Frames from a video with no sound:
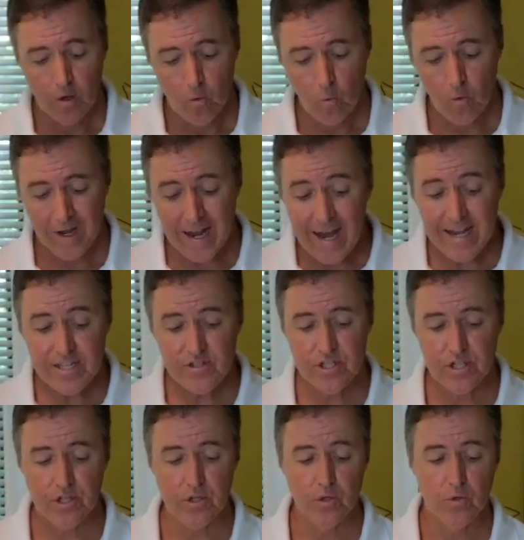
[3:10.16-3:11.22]
What I
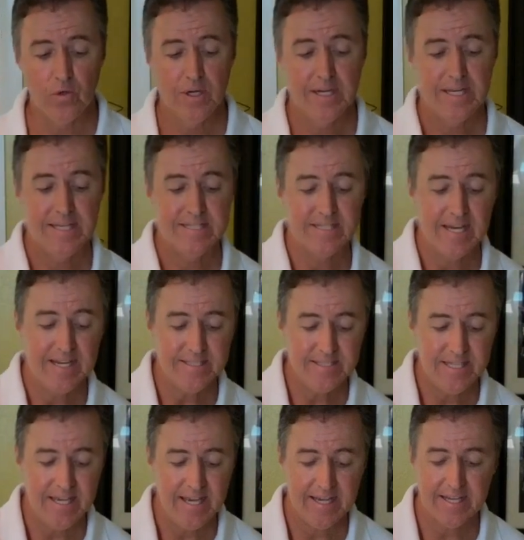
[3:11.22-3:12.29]
do is I
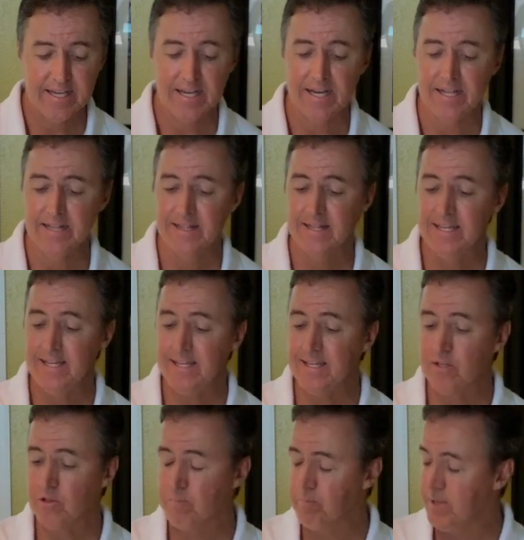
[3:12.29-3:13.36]
take a
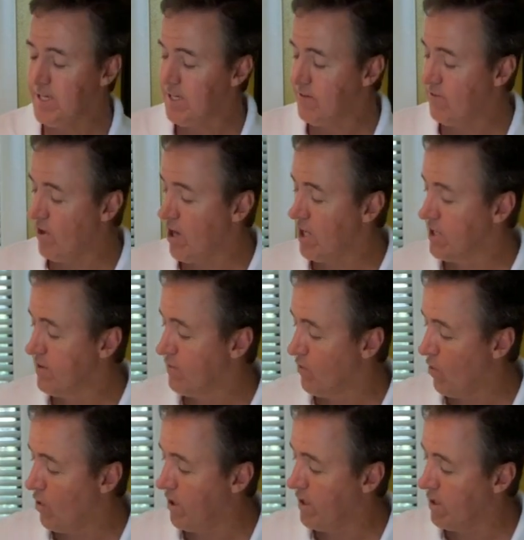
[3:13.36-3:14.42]
little bit of olive
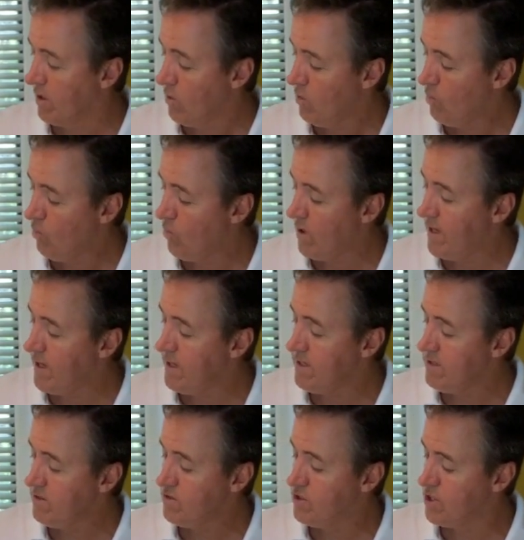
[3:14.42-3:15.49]
oil,
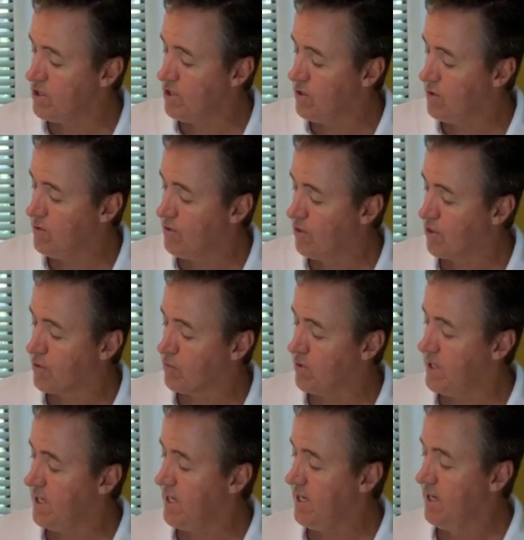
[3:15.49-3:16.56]
1, 2,
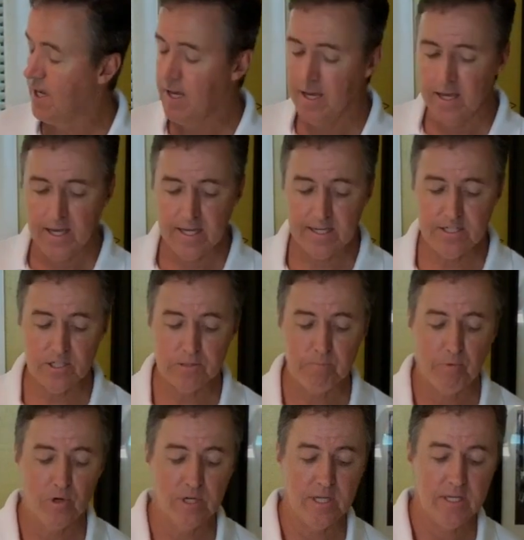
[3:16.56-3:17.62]
3, and I
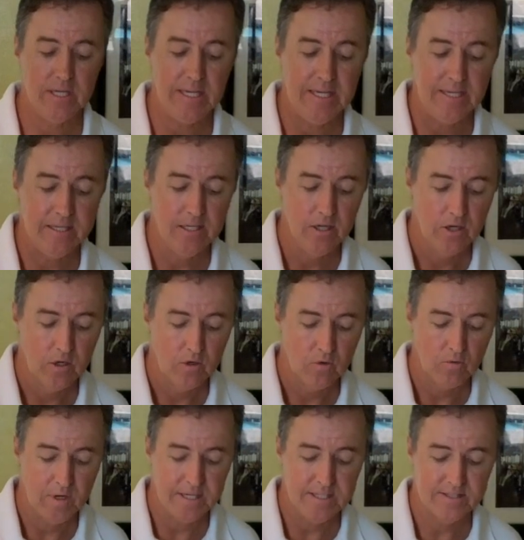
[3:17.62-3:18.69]
just put it in
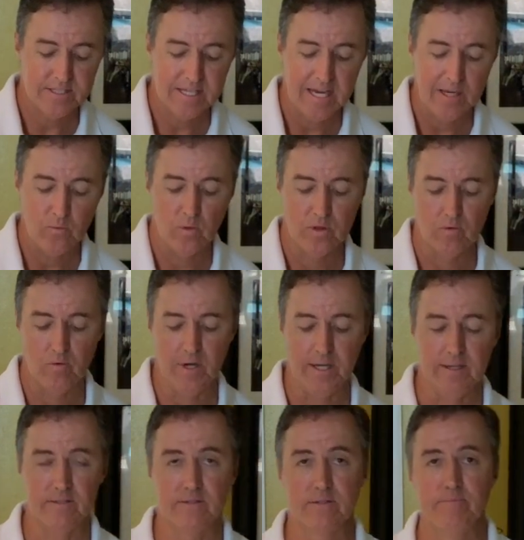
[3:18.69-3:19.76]
right inside with the
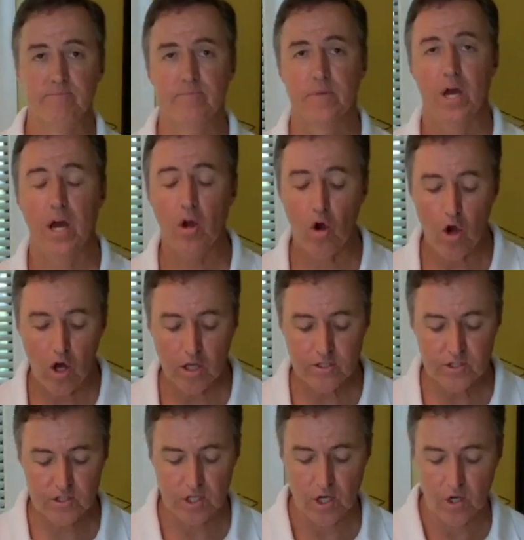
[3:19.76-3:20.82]
rice. I
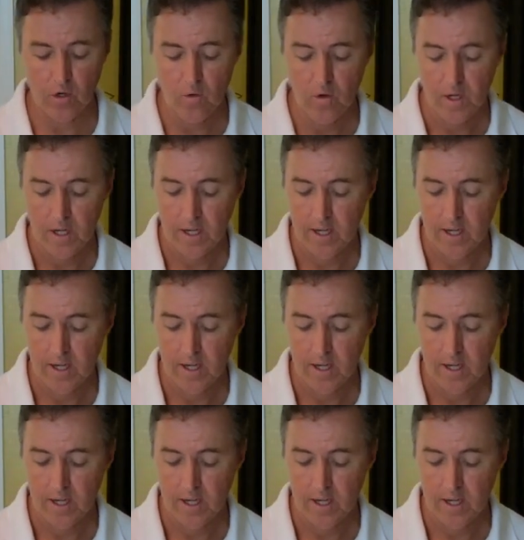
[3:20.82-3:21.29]
also